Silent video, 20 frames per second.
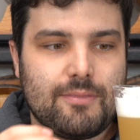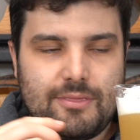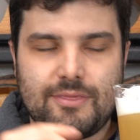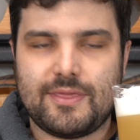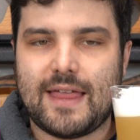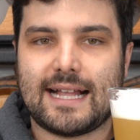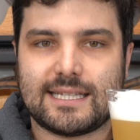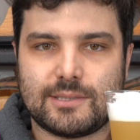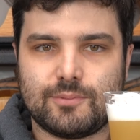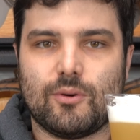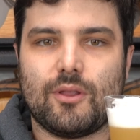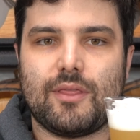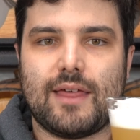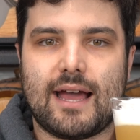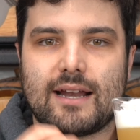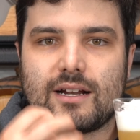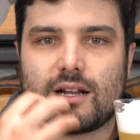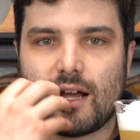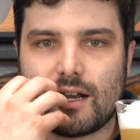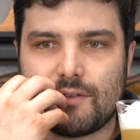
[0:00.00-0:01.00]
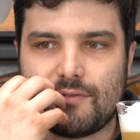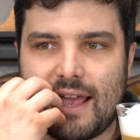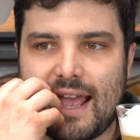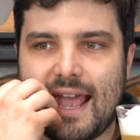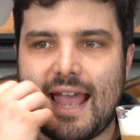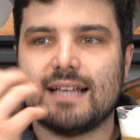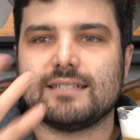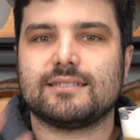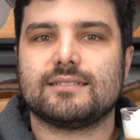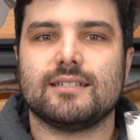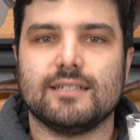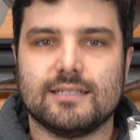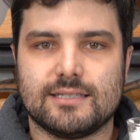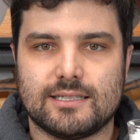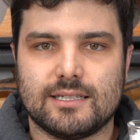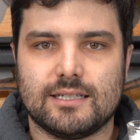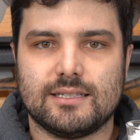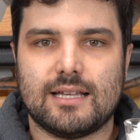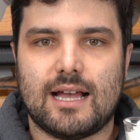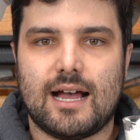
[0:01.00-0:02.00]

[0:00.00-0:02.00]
That's what that kind of esters